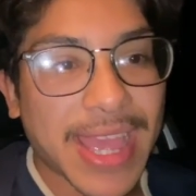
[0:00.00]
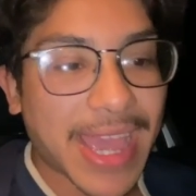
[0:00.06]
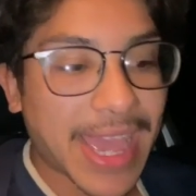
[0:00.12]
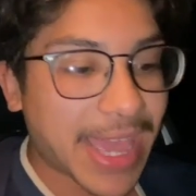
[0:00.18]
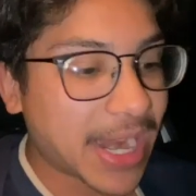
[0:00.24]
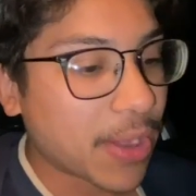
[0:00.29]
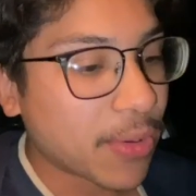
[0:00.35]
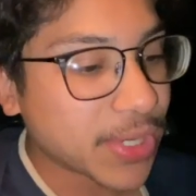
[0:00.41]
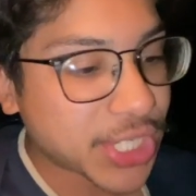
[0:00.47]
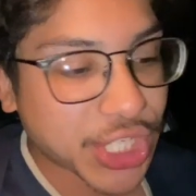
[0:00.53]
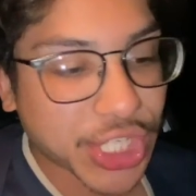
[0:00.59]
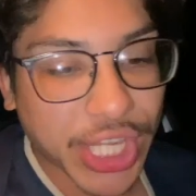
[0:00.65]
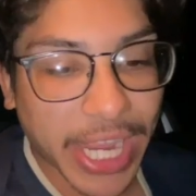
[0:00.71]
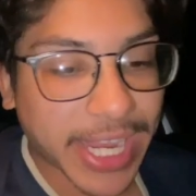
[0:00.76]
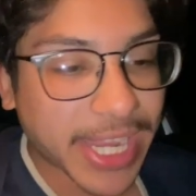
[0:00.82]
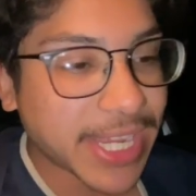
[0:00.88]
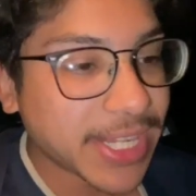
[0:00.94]
And I was
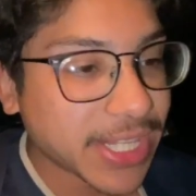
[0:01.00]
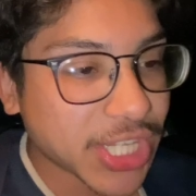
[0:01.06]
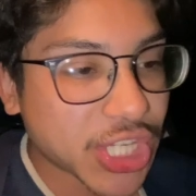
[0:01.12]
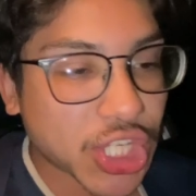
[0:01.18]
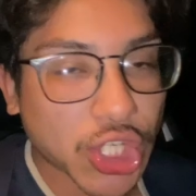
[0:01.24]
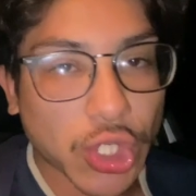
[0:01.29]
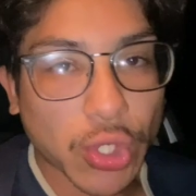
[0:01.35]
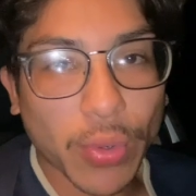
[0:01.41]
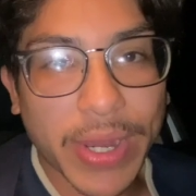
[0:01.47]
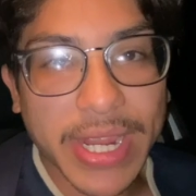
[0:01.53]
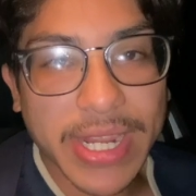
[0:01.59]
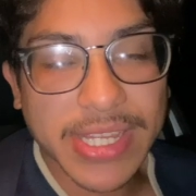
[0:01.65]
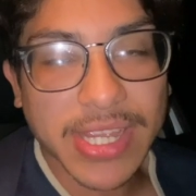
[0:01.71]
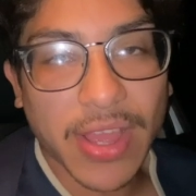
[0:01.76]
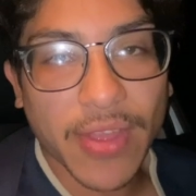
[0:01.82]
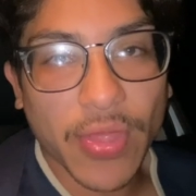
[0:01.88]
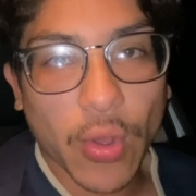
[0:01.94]
checking the
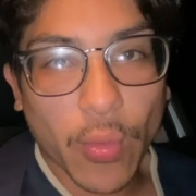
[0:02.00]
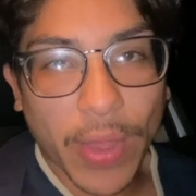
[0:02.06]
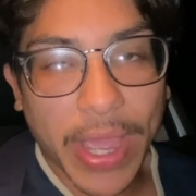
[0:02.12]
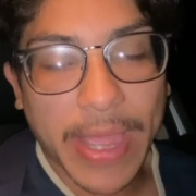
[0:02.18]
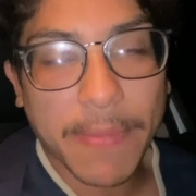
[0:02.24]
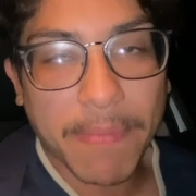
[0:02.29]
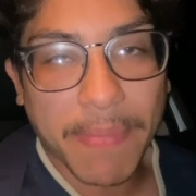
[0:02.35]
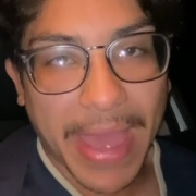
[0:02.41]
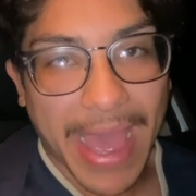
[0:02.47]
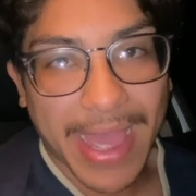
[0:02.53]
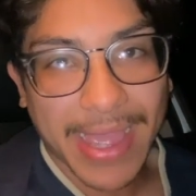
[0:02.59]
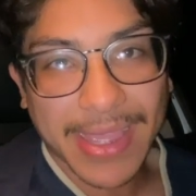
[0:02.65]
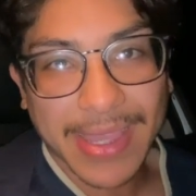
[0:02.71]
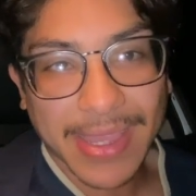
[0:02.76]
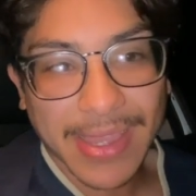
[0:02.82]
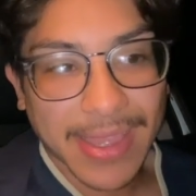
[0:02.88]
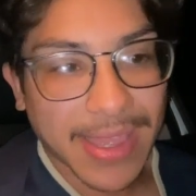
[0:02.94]
streets on the way
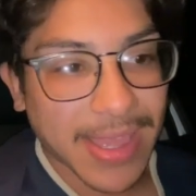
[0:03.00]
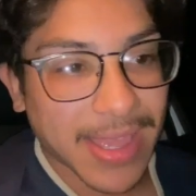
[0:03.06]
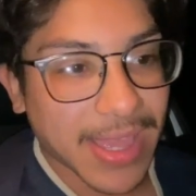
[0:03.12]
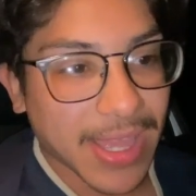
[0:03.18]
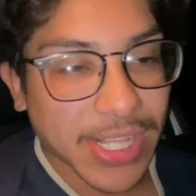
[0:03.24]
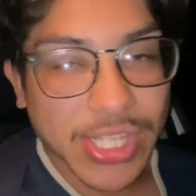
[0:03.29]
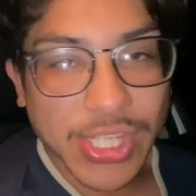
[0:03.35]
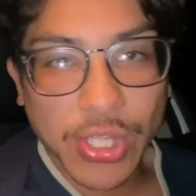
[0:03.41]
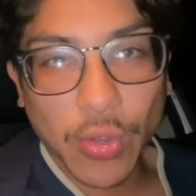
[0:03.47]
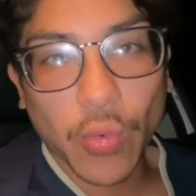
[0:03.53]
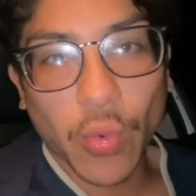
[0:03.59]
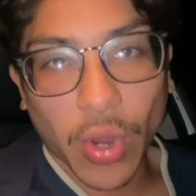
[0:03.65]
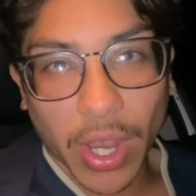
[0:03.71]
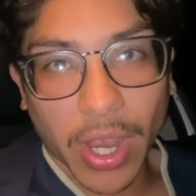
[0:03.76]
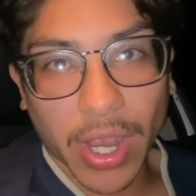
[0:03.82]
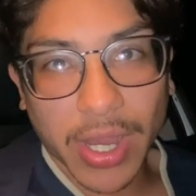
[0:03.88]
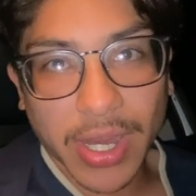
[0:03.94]
back to
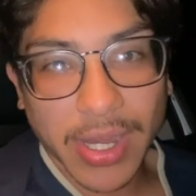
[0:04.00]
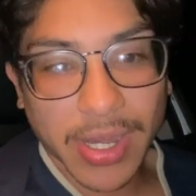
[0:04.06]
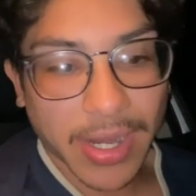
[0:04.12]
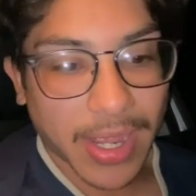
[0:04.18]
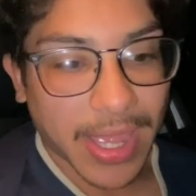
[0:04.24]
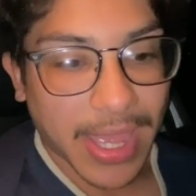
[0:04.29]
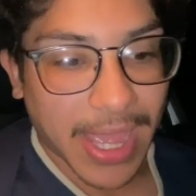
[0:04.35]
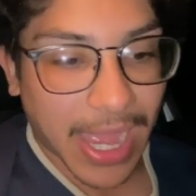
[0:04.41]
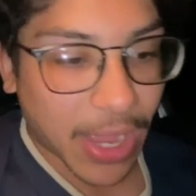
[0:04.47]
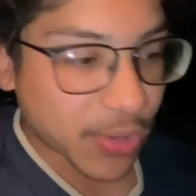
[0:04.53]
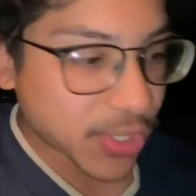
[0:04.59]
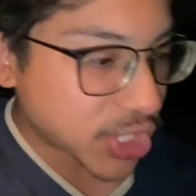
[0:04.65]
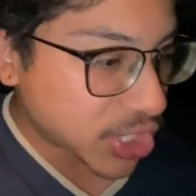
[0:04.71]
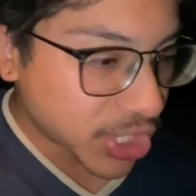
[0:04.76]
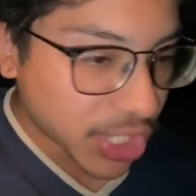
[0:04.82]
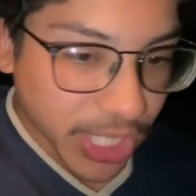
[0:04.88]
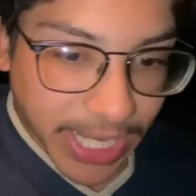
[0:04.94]
work I
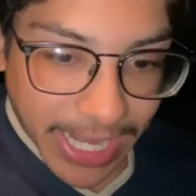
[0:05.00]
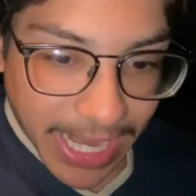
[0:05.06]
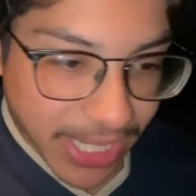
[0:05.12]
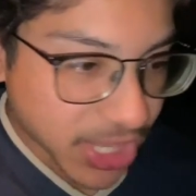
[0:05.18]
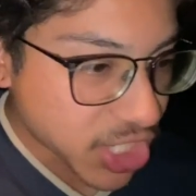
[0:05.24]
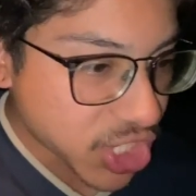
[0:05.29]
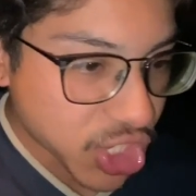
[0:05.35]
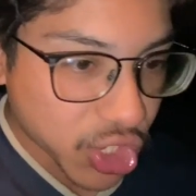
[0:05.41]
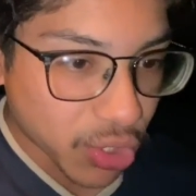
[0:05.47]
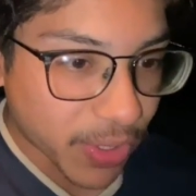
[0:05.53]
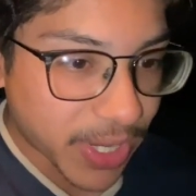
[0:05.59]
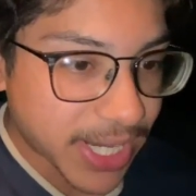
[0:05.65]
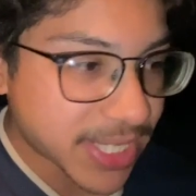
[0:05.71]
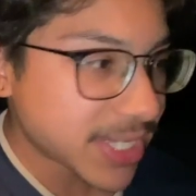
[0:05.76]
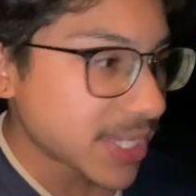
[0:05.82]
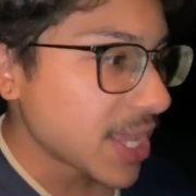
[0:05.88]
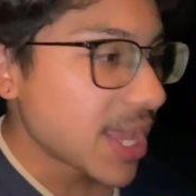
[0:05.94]
was looking at the
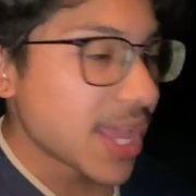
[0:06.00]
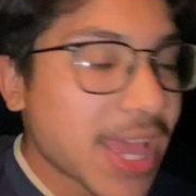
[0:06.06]
streets.